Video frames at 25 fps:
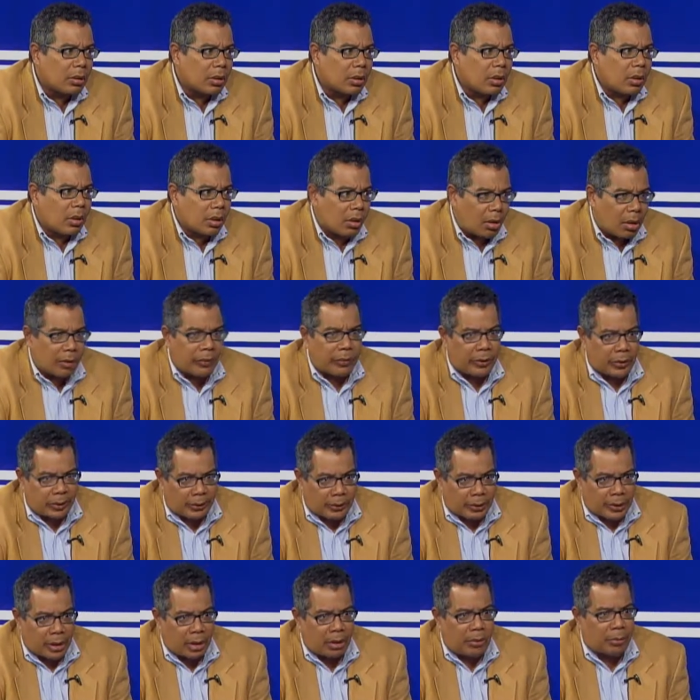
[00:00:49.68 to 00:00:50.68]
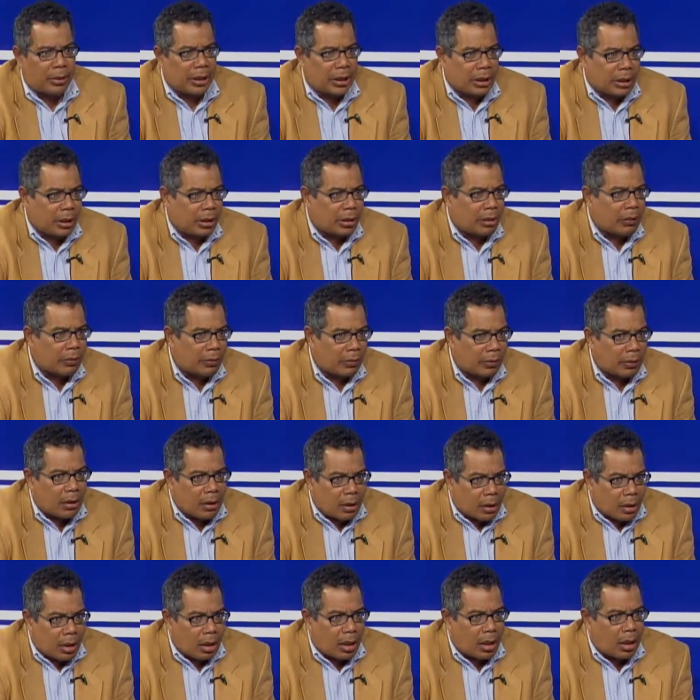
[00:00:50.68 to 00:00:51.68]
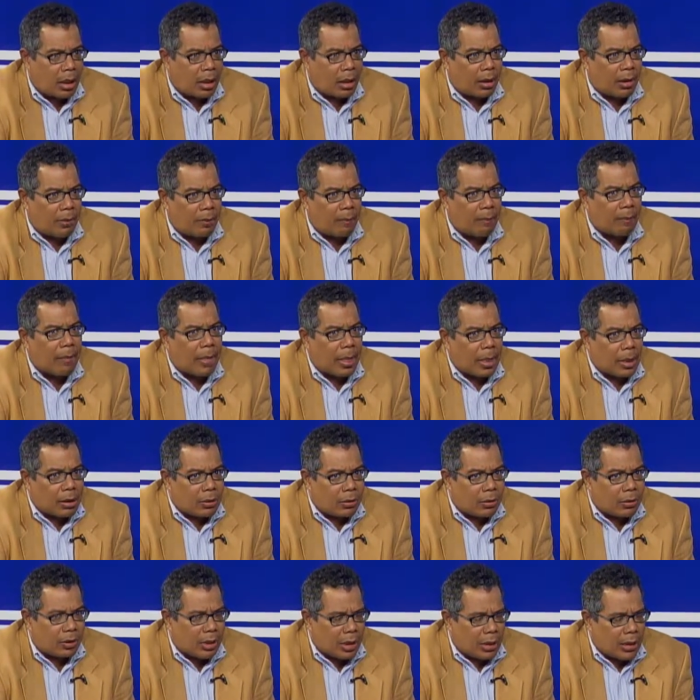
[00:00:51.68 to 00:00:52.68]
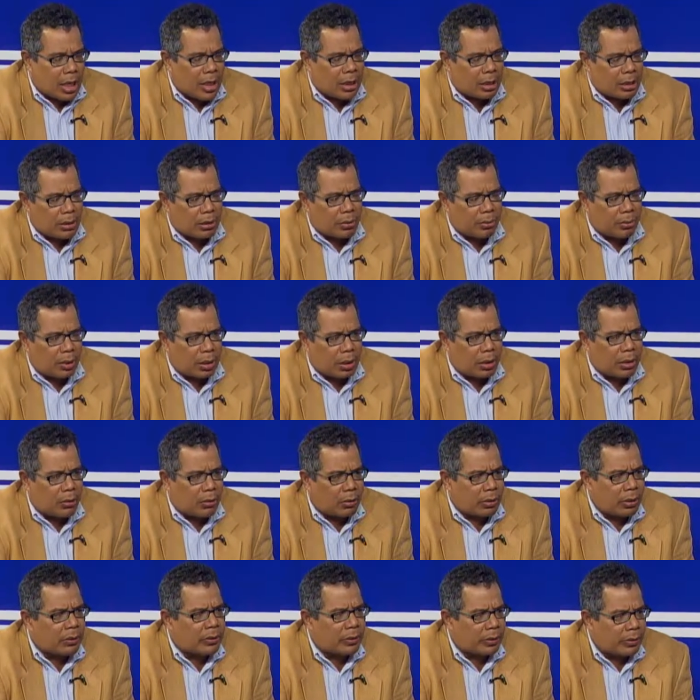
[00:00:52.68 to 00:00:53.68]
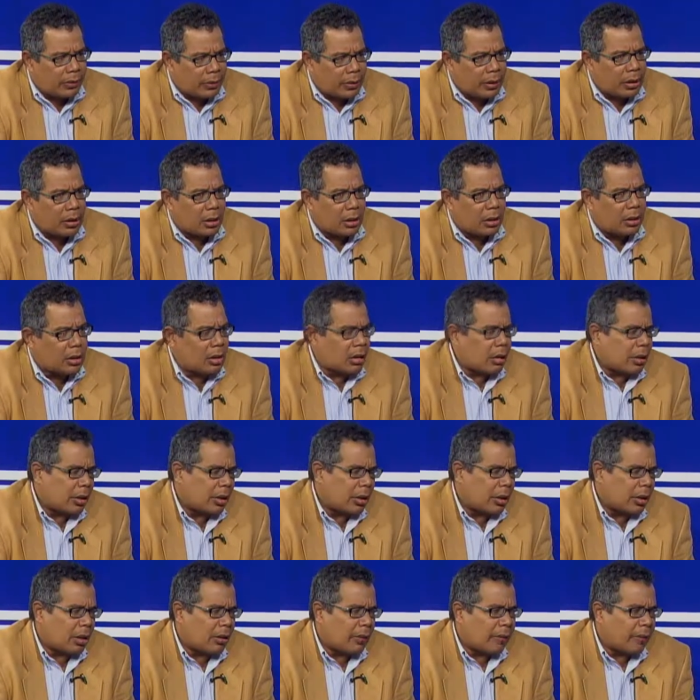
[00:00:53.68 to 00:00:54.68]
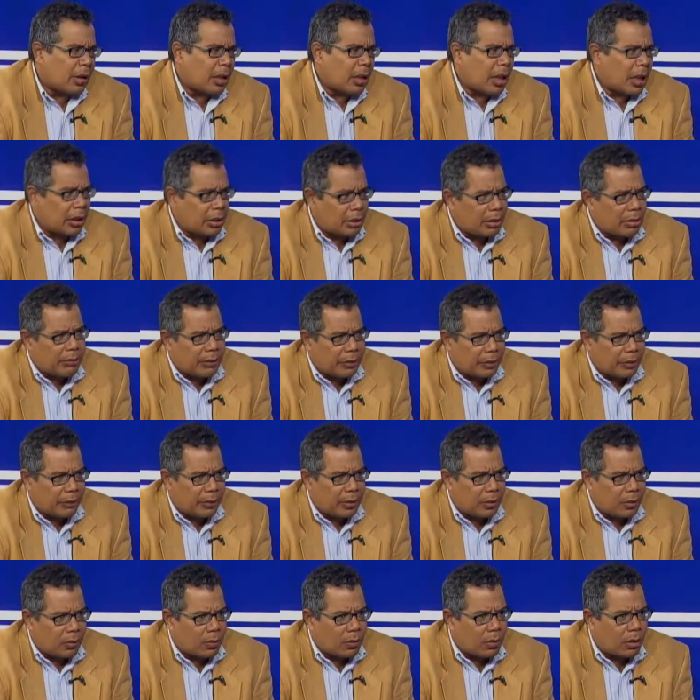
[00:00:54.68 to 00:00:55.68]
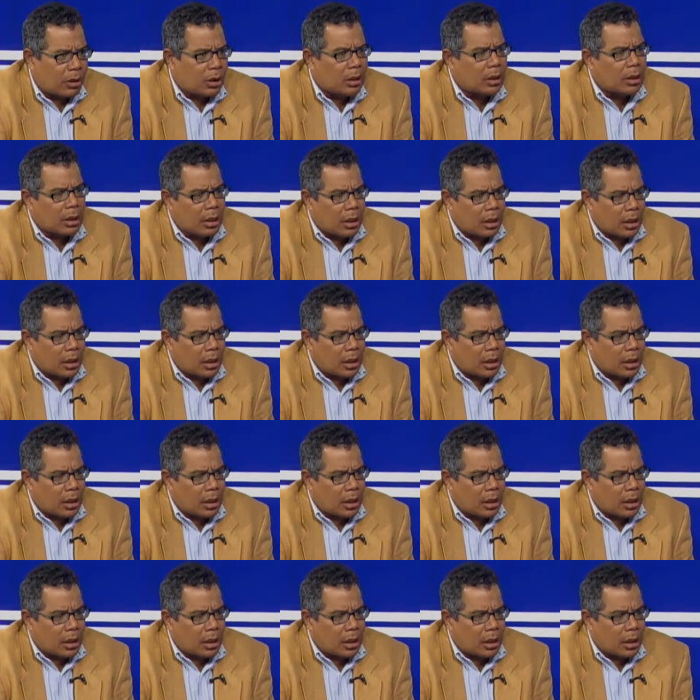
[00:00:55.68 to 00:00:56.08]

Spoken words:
Obviously, because Trinidad and Tobago is a signatory of the 1951